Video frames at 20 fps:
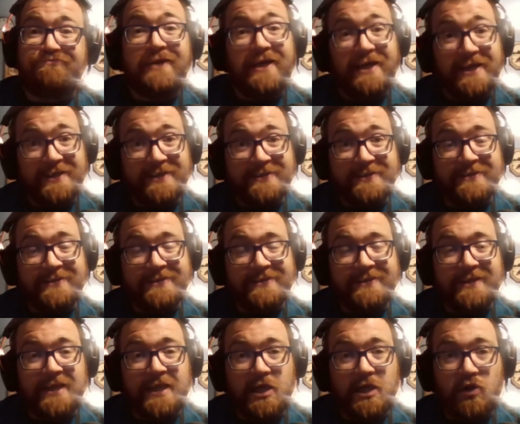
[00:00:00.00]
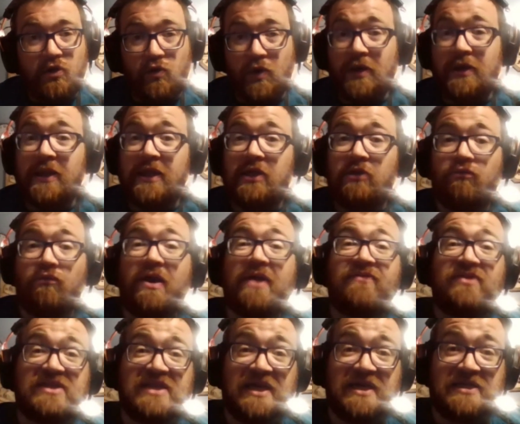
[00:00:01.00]
but they quickly
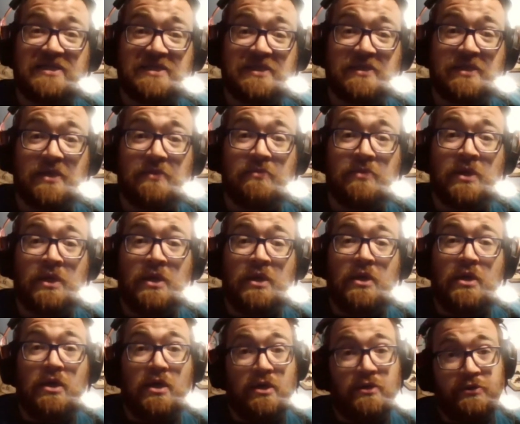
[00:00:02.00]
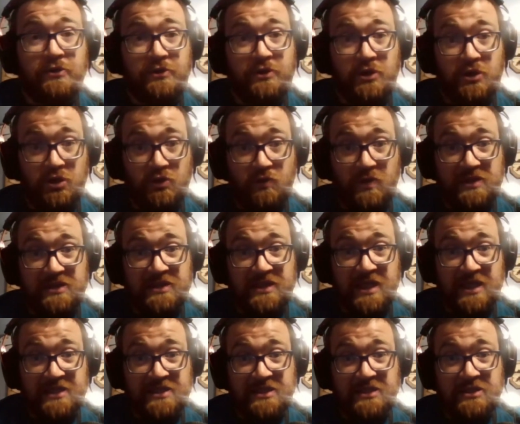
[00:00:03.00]
gravitated to them under the U.S.
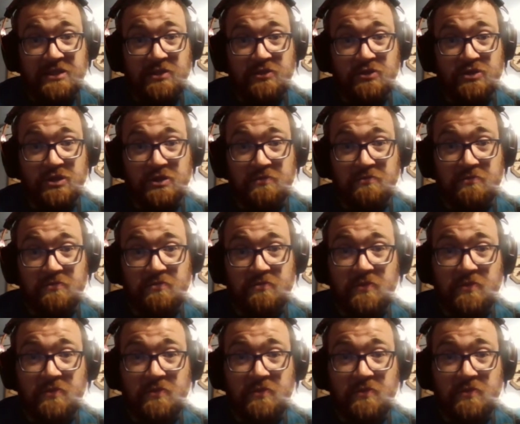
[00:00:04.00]
Constitution.